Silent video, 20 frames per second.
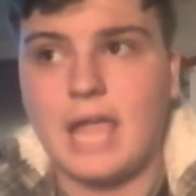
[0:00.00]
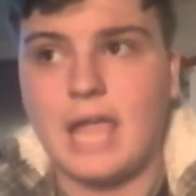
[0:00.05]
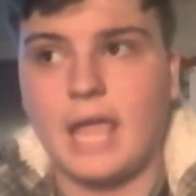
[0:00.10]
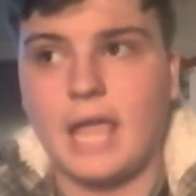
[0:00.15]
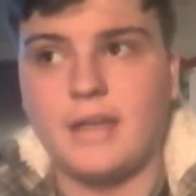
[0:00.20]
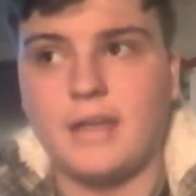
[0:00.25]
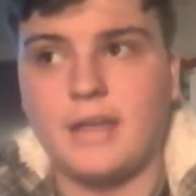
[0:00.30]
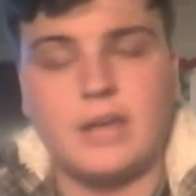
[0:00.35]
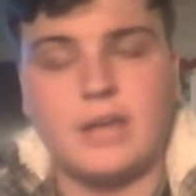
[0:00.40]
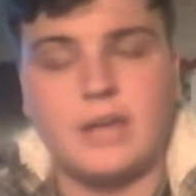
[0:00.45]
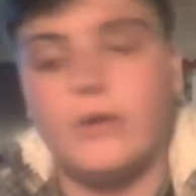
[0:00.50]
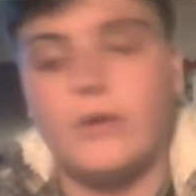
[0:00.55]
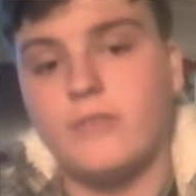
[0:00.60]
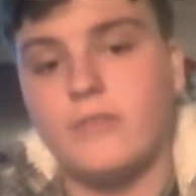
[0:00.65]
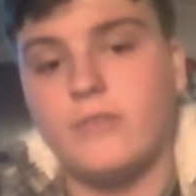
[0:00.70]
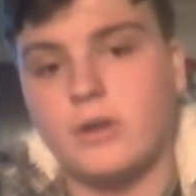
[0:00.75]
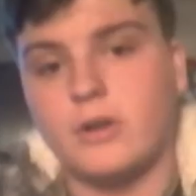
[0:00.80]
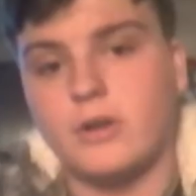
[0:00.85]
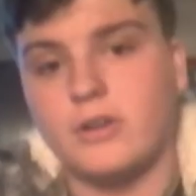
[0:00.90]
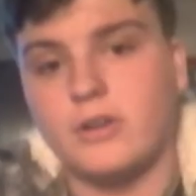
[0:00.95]
and I
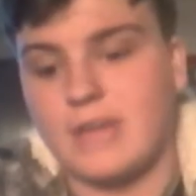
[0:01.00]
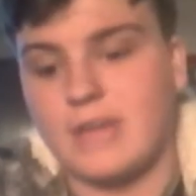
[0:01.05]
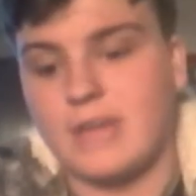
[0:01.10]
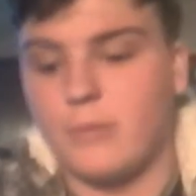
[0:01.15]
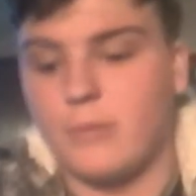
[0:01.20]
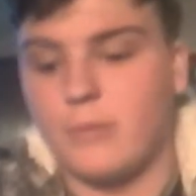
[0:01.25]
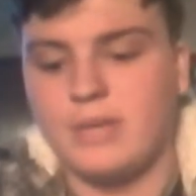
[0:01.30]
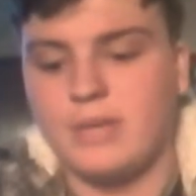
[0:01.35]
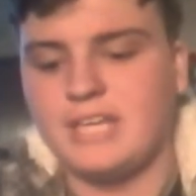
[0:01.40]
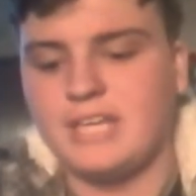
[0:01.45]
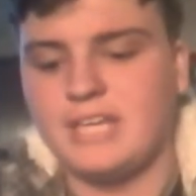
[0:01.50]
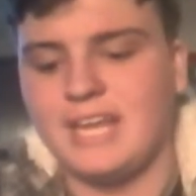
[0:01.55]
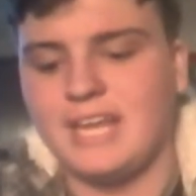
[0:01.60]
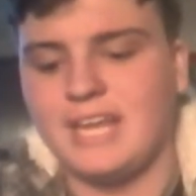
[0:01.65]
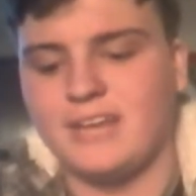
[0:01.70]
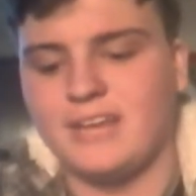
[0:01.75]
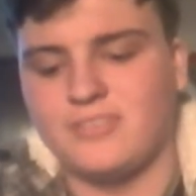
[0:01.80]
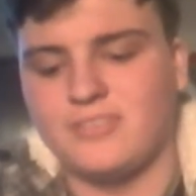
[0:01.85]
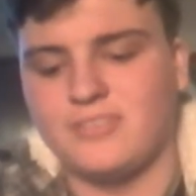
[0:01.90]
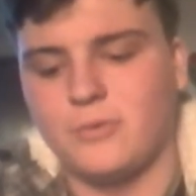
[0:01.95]
overheard that one
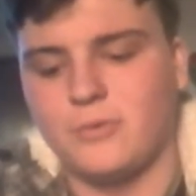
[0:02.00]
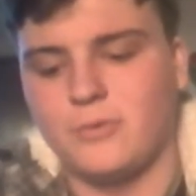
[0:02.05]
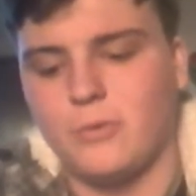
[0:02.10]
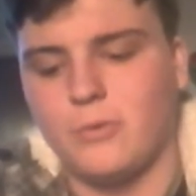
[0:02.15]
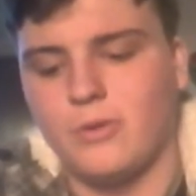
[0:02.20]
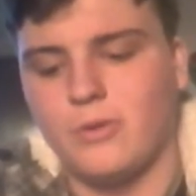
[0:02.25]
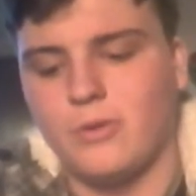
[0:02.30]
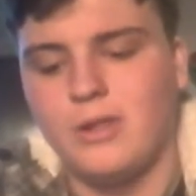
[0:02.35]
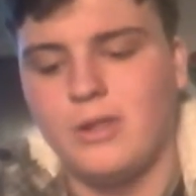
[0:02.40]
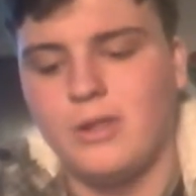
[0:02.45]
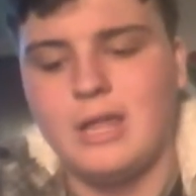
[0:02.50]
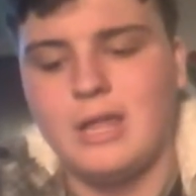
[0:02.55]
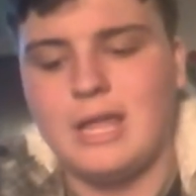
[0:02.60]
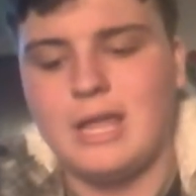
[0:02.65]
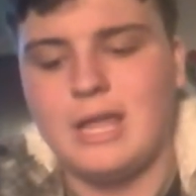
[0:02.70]
kid at school,